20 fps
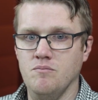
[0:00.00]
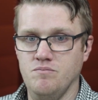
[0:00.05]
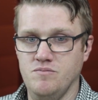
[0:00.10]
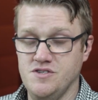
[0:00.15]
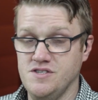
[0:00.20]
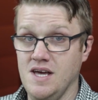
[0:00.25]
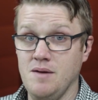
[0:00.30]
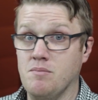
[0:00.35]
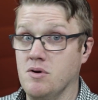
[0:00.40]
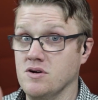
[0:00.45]

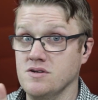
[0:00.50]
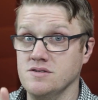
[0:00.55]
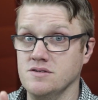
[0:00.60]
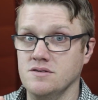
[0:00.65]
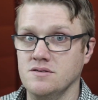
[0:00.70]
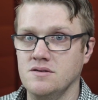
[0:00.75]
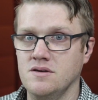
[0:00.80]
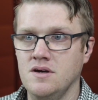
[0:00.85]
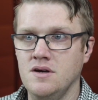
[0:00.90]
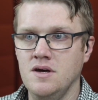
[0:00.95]
Same
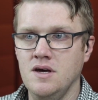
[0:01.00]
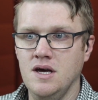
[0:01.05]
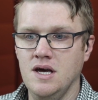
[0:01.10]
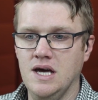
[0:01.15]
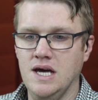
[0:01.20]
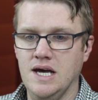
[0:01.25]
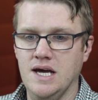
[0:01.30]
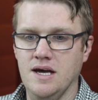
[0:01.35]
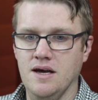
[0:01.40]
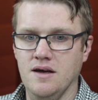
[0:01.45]
person.
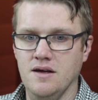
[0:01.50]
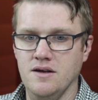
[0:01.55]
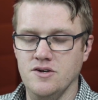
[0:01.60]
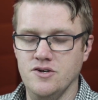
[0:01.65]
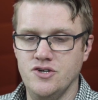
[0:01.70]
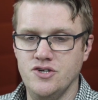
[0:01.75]
And